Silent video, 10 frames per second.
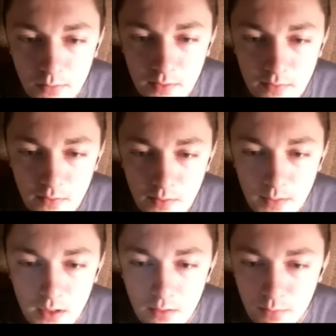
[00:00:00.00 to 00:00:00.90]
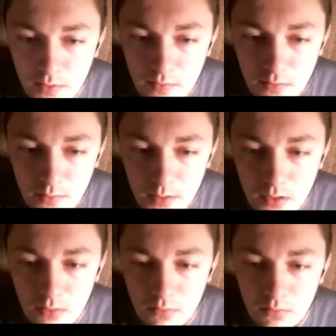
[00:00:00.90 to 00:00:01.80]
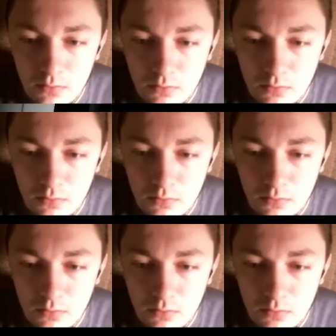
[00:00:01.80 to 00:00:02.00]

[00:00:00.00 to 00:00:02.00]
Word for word: Please don't come in here. Please don't come in here. Ooh.